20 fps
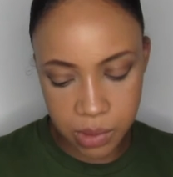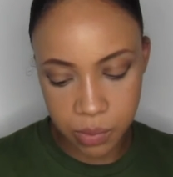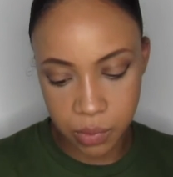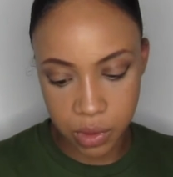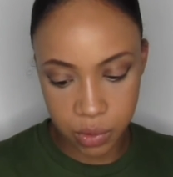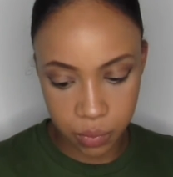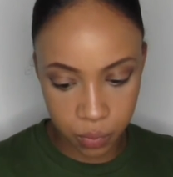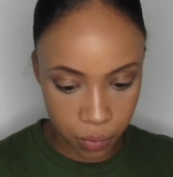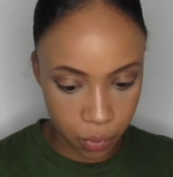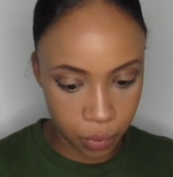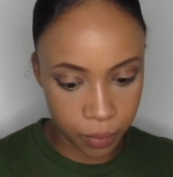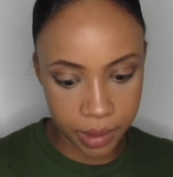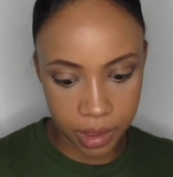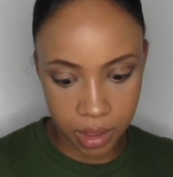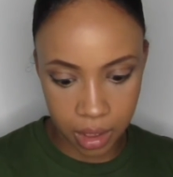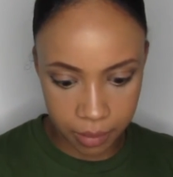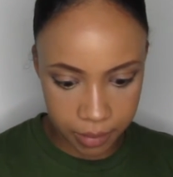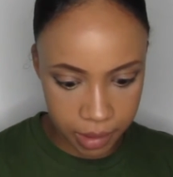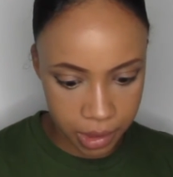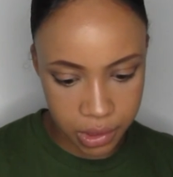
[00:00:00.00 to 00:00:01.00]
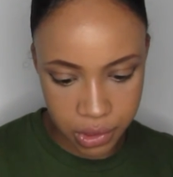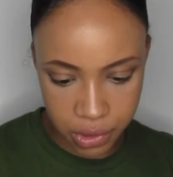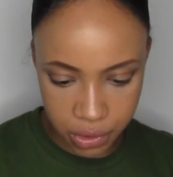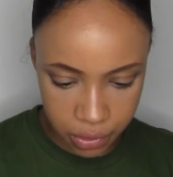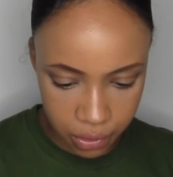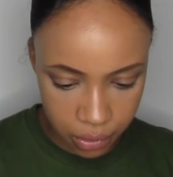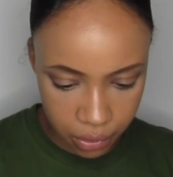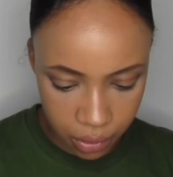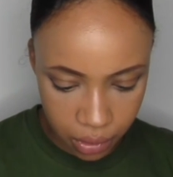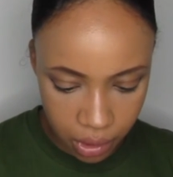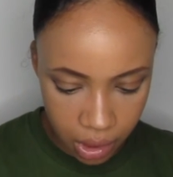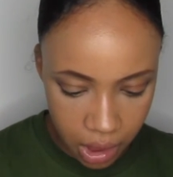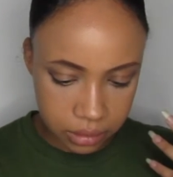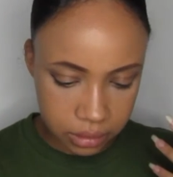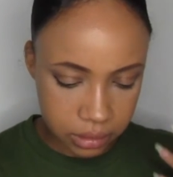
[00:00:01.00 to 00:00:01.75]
which will be coming soon.